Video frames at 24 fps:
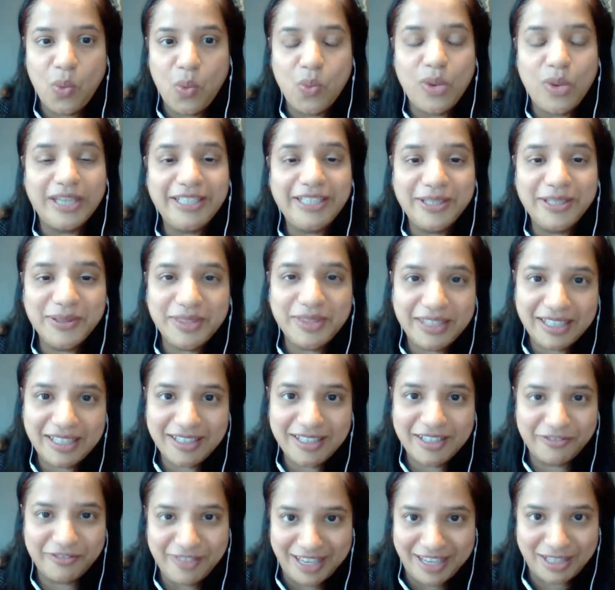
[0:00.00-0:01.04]
When you think
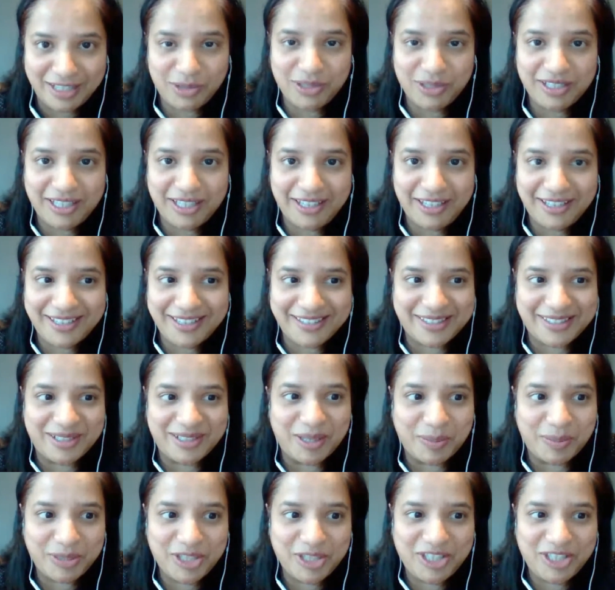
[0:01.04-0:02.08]
of networking as
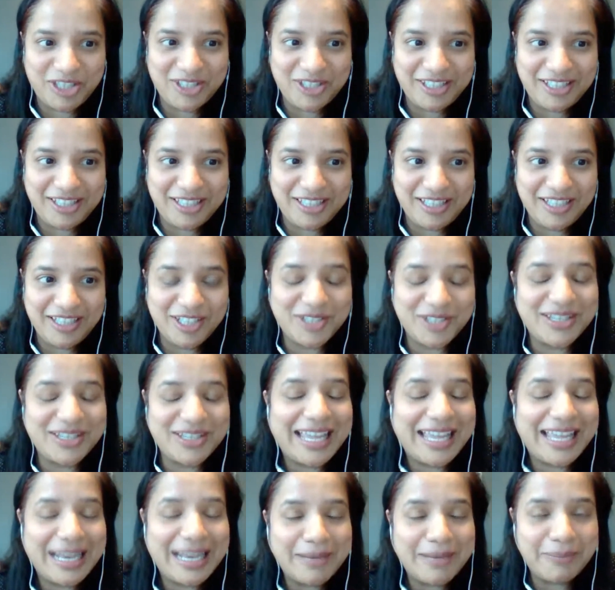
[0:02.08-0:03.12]
an opportunity to
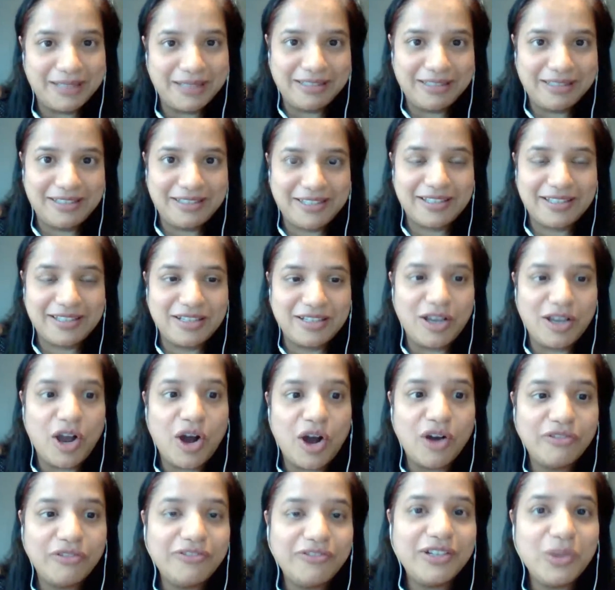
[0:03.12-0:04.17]
help others and
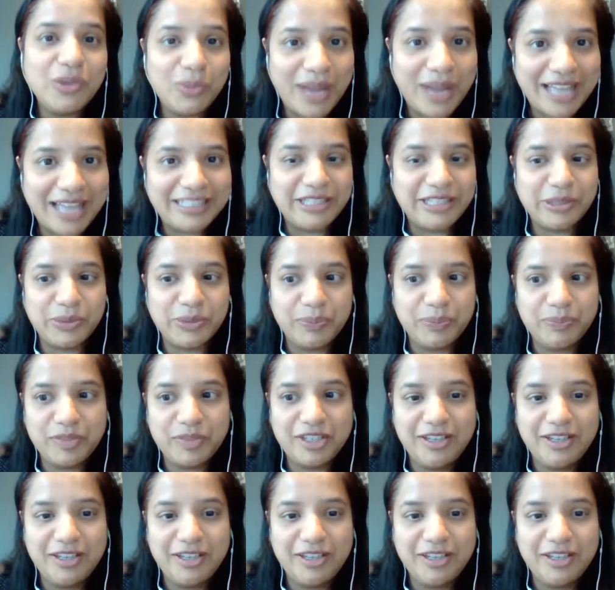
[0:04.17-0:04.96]
offer value,